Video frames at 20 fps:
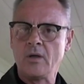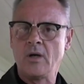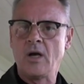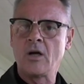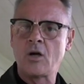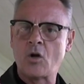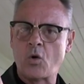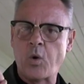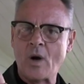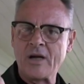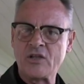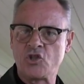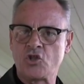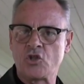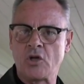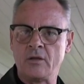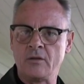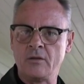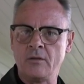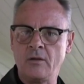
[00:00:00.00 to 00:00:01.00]
a
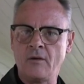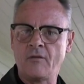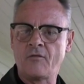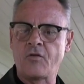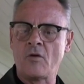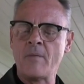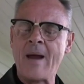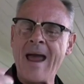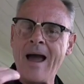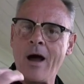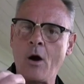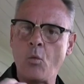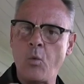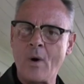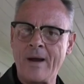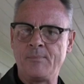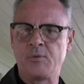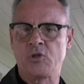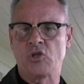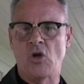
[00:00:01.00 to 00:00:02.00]
question from our
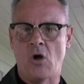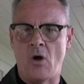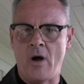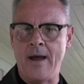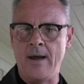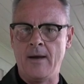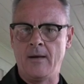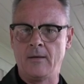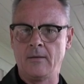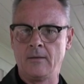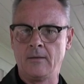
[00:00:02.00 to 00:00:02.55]
website